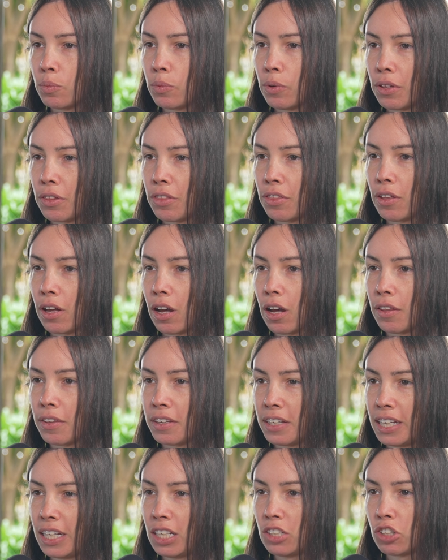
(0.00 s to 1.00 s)
with the
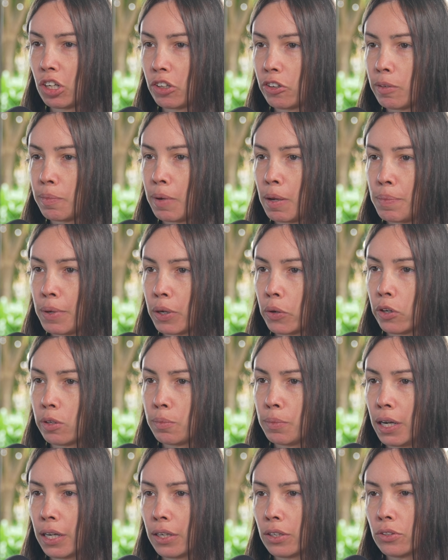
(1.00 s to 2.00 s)
heat generated by Bitcoin
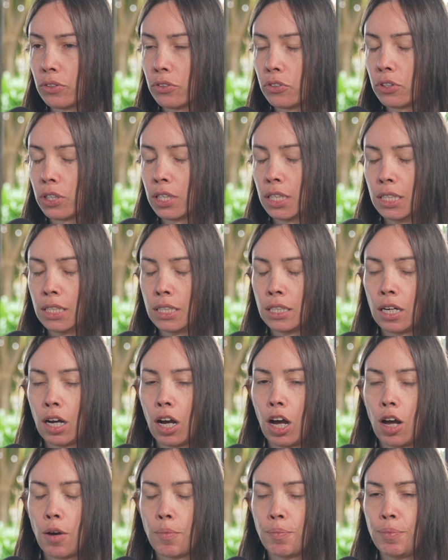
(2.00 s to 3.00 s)
miners.
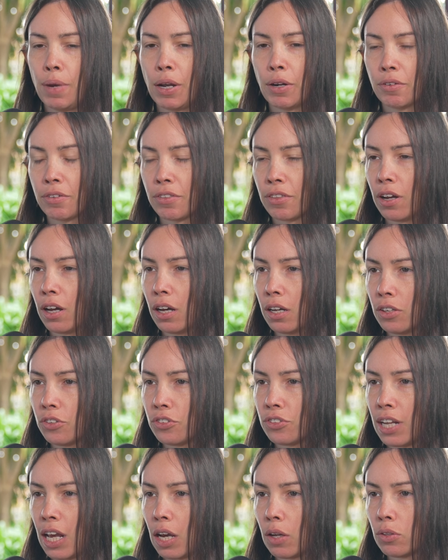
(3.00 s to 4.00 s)
Marathon
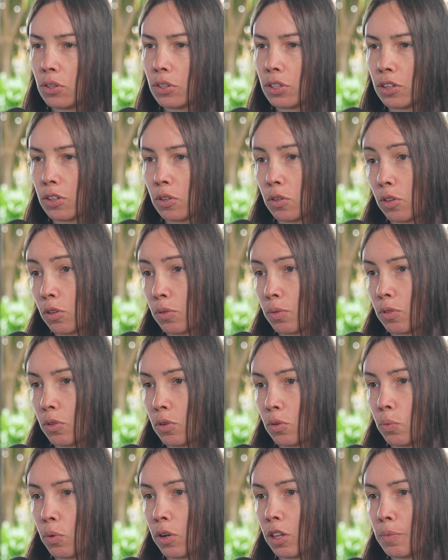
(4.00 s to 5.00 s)
is now
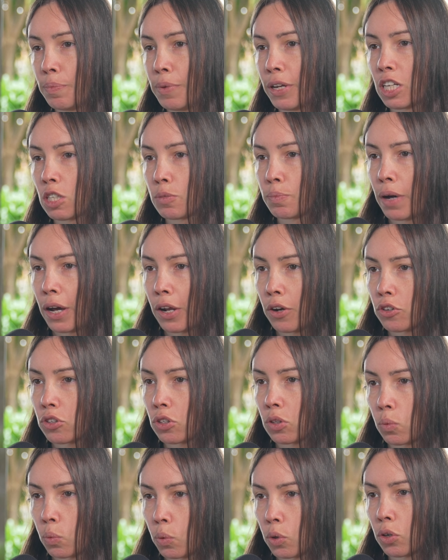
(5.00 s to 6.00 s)
they're one of the biggest miners in
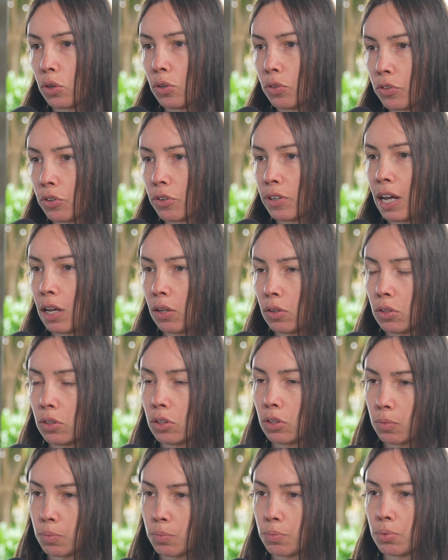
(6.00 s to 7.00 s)
the world. They're now
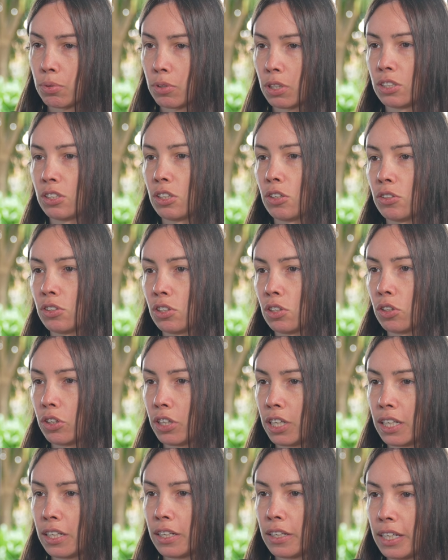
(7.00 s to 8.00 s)
pretty seriously
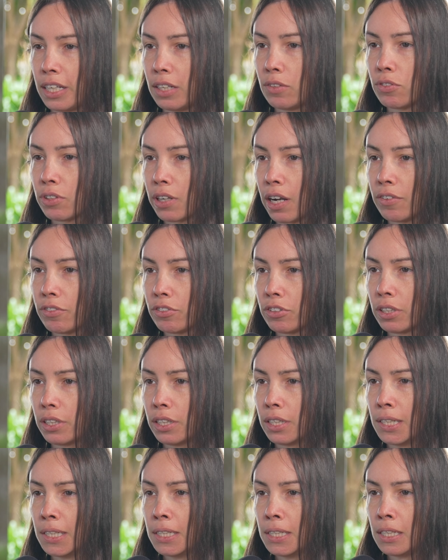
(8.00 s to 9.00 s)
looking into heat recovery.
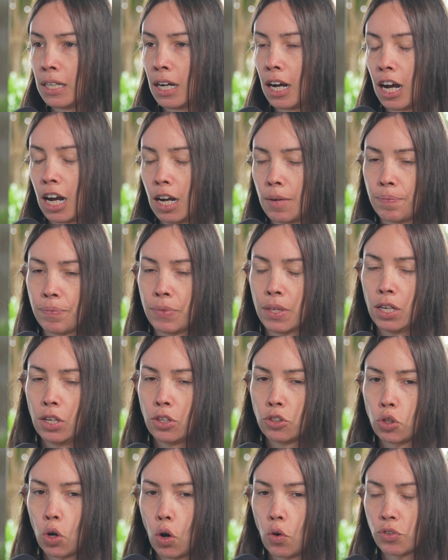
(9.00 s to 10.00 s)

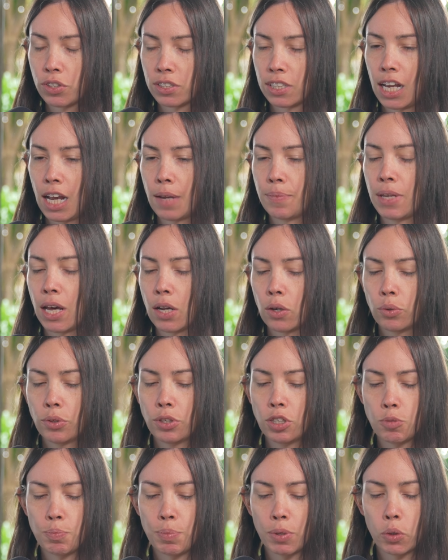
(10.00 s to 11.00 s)
So over time, not only
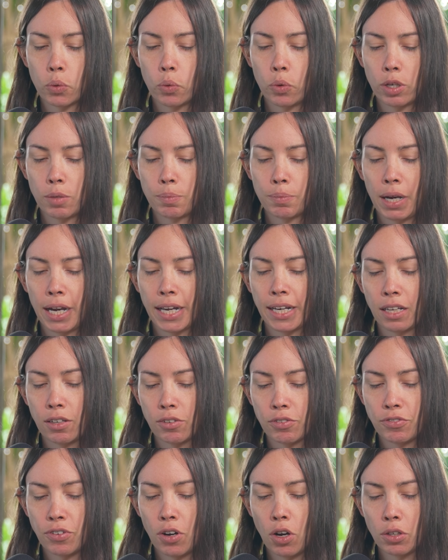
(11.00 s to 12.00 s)
does Bitcoin mining
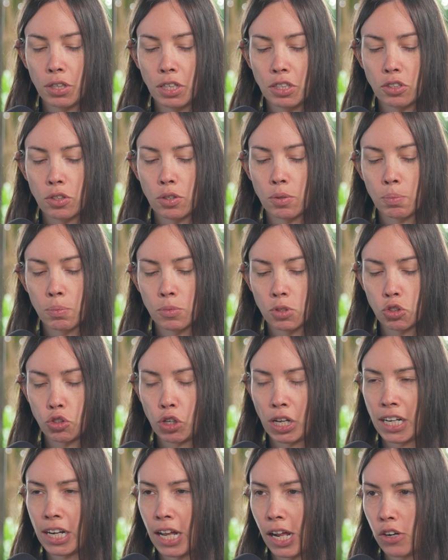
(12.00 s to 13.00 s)
fall into the
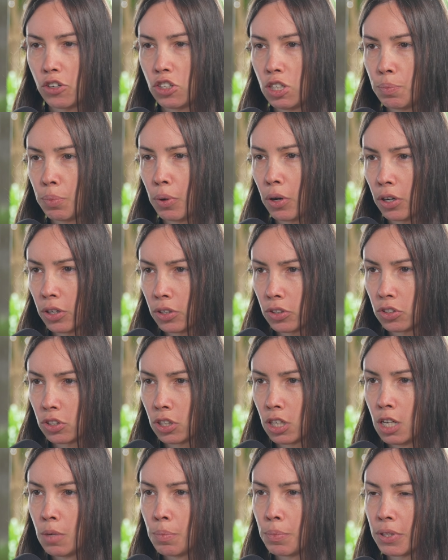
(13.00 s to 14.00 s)
stranded energy parts,
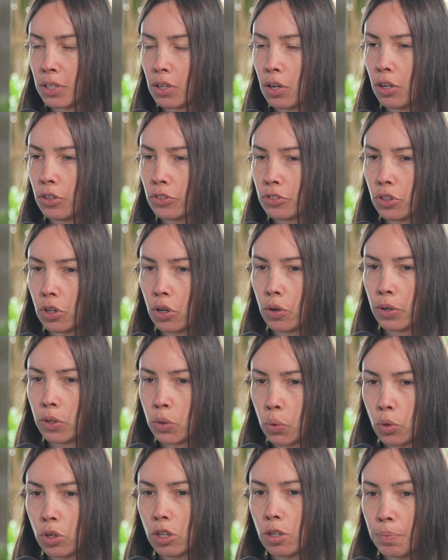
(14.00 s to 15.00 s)
but then also in
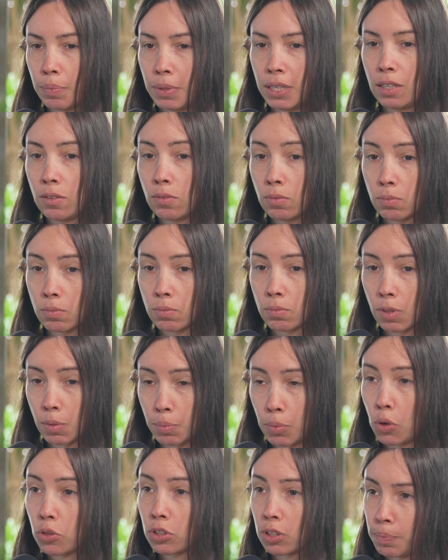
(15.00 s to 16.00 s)
order to be the
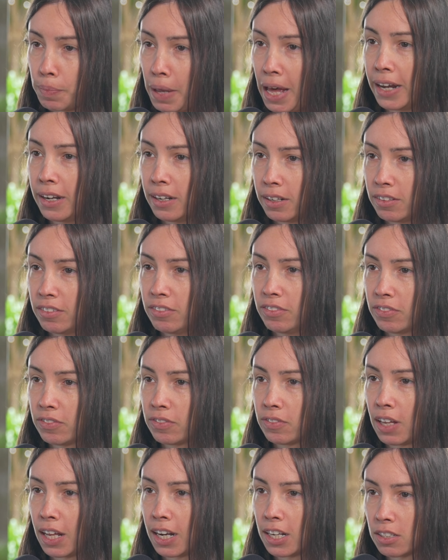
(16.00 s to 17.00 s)
most
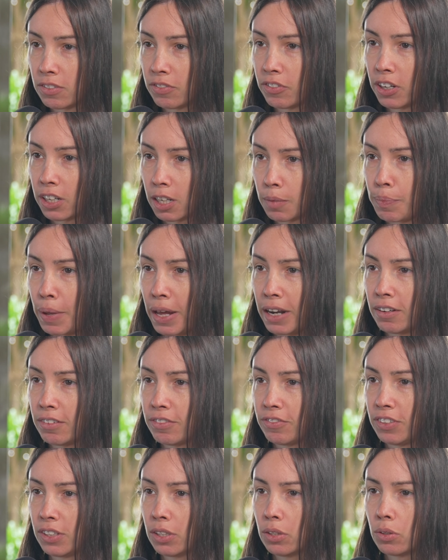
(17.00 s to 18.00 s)
competitive, and it's a very competitive
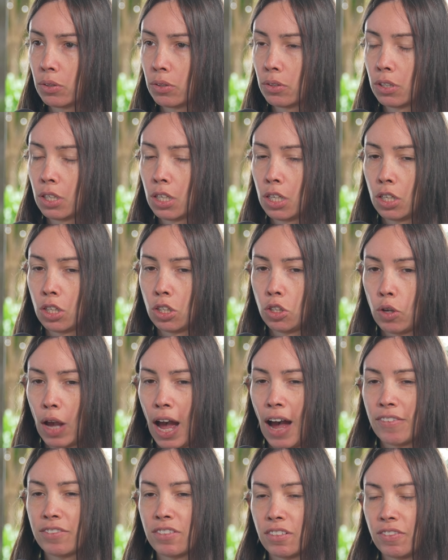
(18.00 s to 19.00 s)
field, you
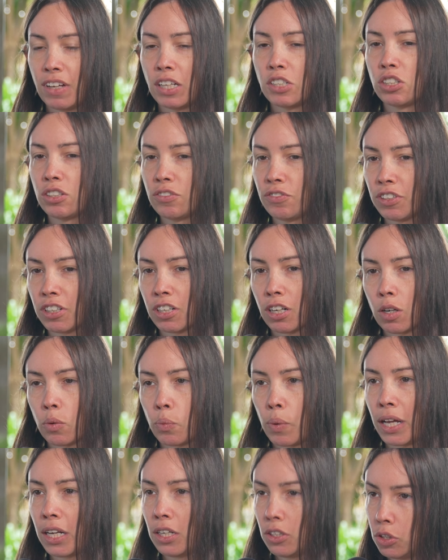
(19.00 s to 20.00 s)
have to eventually figure out a
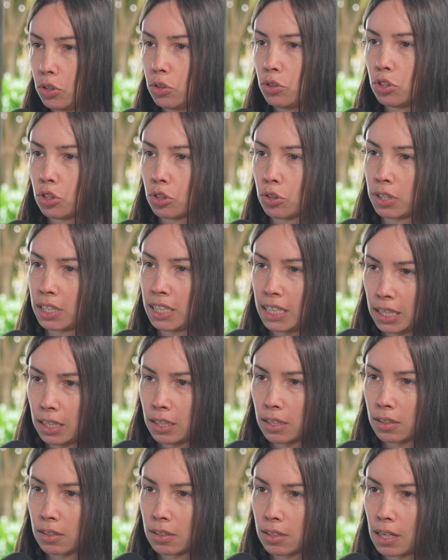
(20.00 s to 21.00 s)
way to use your
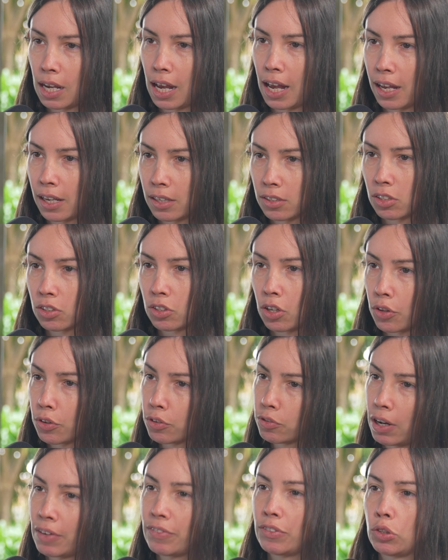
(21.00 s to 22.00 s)
heat as another
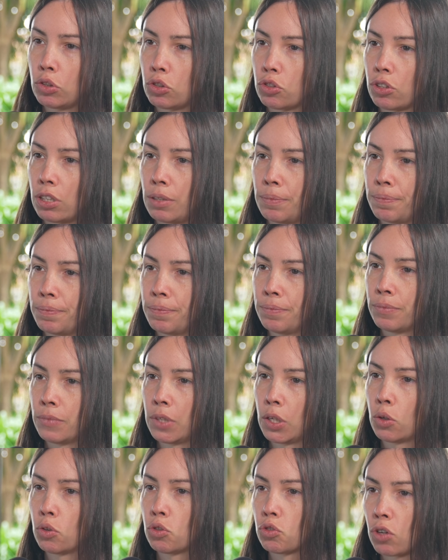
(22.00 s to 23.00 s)
revenue stream,
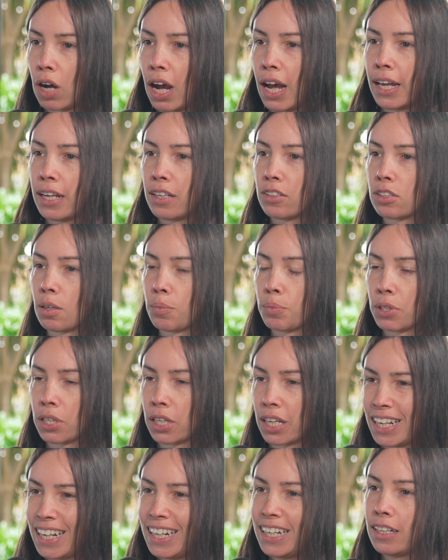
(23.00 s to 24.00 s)
drying
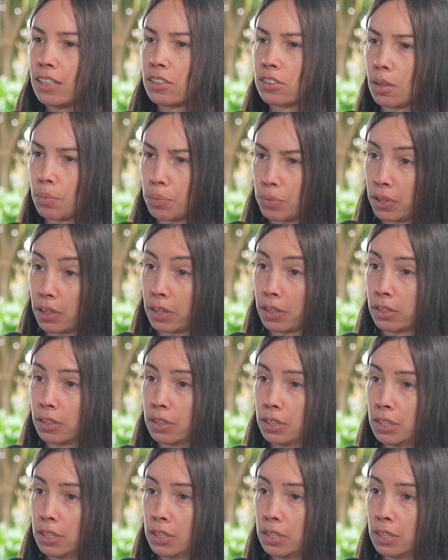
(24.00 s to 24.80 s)
something, heating something.